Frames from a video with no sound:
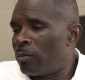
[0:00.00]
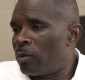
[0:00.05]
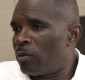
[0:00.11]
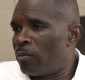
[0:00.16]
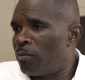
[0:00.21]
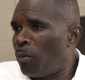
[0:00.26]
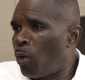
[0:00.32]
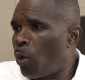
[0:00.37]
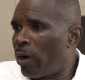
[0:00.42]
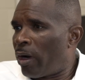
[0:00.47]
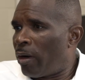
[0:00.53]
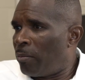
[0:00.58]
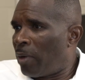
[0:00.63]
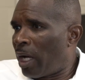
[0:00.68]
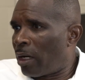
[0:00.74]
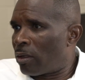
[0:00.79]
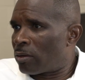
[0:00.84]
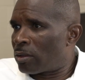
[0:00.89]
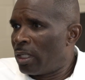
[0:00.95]
more
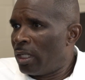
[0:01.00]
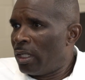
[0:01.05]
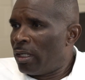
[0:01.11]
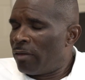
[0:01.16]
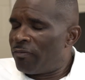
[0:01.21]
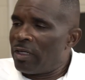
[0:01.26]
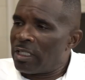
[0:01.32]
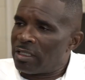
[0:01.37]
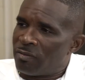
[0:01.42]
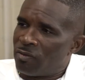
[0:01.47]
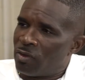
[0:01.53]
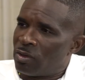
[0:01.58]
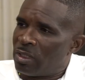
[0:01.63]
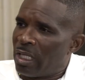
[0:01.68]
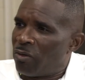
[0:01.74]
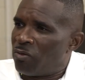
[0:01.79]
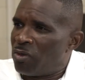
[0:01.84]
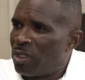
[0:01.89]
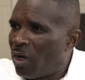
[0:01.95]
about festivals
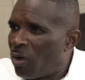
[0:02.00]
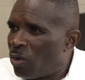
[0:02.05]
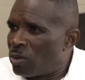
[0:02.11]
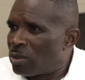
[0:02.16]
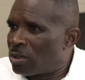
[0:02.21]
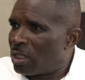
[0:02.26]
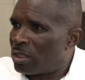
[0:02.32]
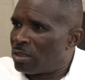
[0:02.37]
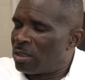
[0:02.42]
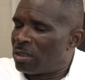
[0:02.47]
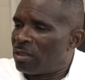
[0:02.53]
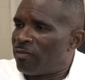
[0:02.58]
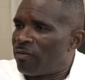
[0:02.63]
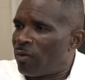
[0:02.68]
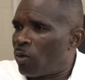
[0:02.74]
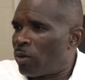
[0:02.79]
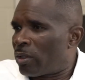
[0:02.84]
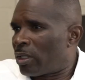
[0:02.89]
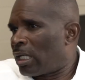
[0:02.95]
that we host, such as the
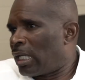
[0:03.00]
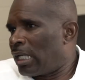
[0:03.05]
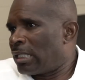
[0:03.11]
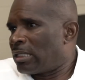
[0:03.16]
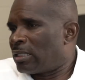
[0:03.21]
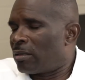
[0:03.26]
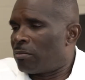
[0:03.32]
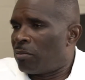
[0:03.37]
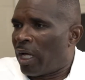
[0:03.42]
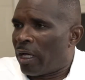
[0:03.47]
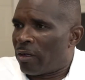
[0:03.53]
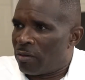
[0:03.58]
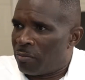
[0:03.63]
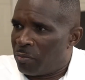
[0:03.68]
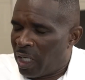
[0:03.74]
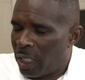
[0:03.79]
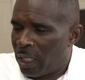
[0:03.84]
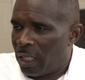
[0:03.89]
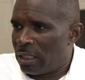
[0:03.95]
Florida Classic, Battle
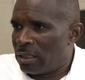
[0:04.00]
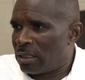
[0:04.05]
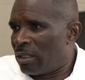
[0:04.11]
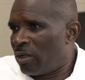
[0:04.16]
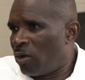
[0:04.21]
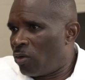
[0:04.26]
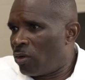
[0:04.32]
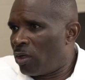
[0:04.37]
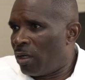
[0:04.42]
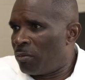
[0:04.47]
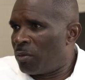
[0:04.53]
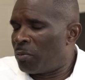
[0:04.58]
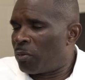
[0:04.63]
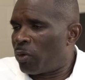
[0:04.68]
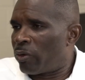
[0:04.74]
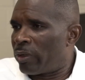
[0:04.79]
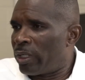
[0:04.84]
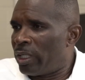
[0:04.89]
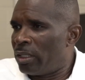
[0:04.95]
Bands, and Homecoming
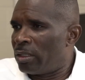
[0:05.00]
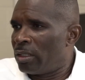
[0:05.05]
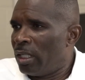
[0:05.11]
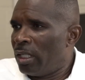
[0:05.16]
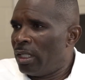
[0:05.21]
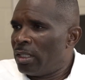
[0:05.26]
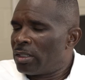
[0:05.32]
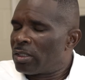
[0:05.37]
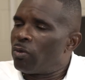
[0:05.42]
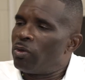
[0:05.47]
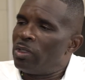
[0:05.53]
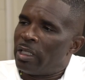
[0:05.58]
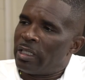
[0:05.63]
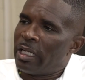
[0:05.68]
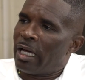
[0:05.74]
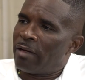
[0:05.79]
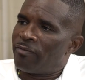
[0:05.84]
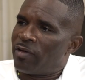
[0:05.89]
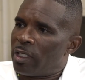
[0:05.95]
Parade. So we
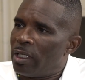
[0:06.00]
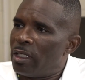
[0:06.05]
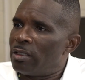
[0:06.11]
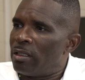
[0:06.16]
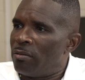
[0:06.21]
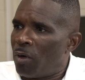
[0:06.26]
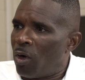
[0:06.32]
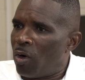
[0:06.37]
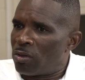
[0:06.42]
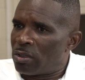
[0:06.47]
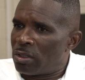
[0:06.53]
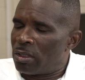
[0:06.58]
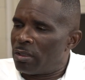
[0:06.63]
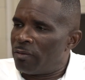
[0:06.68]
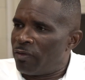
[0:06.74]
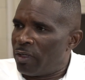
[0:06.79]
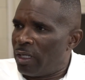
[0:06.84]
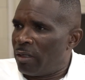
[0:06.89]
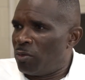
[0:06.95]
navigate them all to the
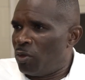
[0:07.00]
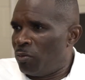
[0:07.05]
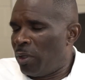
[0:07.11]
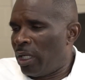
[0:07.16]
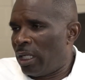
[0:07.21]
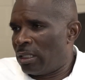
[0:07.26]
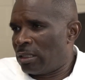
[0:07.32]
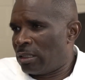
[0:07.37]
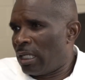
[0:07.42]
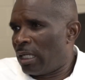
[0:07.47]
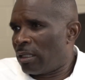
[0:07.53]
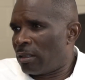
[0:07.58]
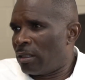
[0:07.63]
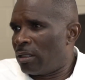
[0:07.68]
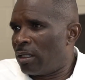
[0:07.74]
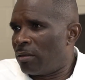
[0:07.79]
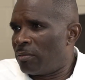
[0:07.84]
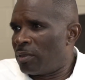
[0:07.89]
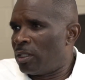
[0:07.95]

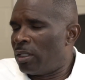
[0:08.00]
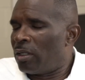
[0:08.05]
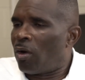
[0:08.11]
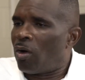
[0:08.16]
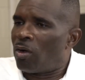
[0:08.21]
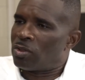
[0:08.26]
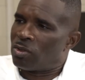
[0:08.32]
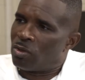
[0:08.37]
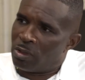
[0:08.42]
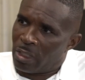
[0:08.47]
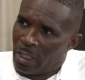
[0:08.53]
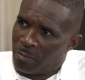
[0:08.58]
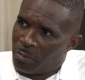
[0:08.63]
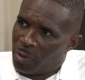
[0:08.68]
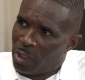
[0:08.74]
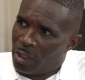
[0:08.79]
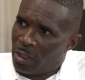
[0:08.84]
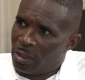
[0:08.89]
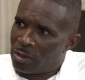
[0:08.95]
FAMUbands.com. And then also on that
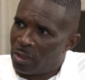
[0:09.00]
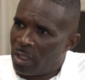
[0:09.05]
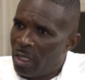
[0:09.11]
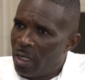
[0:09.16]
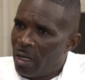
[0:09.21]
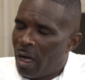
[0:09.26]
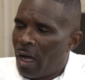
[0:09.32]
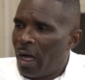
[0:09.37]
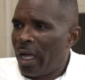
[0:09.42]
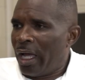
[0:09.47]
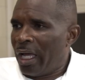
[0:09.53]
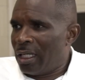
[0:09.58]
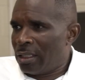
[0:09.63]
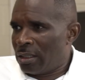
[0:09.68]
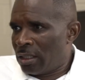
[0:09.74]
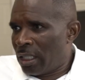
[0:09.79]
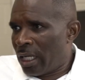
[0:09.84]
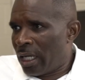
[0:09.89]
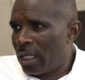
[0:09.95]
page are
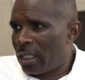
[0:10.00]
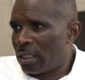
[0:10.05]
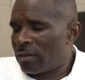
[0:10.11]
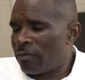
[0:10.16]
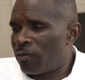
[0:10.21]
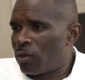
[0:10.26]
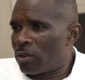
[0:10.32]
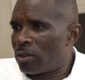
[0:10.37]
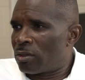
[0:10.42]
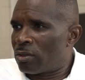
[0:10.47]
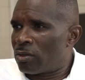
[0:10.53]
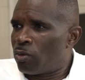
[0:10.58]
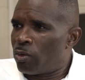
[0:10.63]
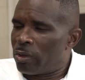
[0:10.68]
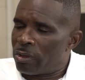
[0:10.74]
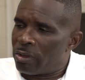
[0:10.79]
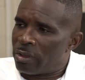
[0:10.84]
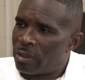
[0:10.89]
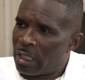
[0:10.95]
hashtags for the
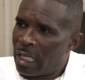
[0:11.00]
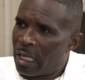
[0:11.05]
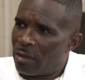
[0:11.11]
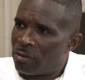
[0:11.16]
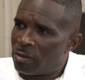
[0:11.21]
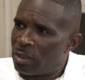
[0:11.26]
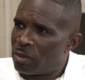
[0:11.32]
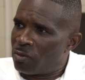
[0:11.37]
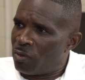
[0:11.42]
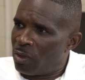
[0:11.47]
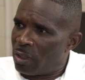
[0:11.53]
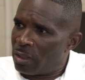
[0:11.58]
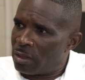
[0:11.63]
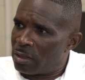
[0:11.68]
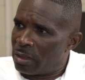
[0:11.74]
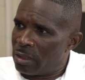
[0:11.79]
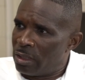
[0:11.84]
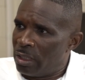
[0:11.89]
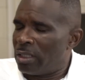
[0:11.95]
Twitter account as well
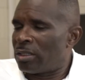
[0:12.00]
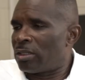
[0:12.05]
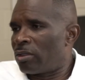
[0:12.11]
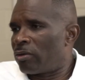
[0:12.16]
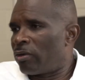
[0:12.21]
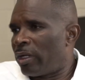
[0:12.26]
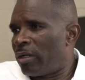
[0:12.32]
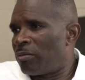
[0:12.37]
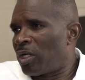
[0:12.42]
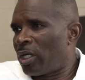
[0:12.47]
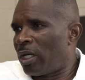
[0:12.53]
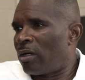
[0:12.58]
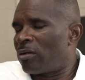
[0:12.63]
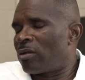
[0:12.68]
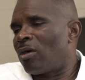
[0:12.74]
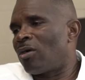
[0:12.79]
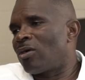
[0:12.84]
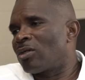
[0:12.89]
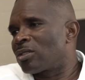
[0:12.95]
as the Instagram
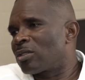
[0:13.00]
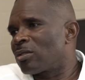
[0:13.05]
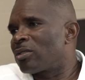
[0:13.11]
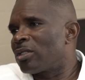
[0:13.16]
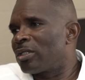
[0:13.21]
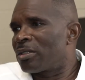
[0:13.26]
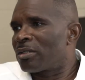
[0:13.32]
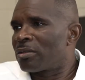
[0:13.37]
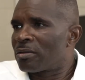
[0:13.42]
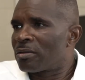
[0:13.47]
account also there.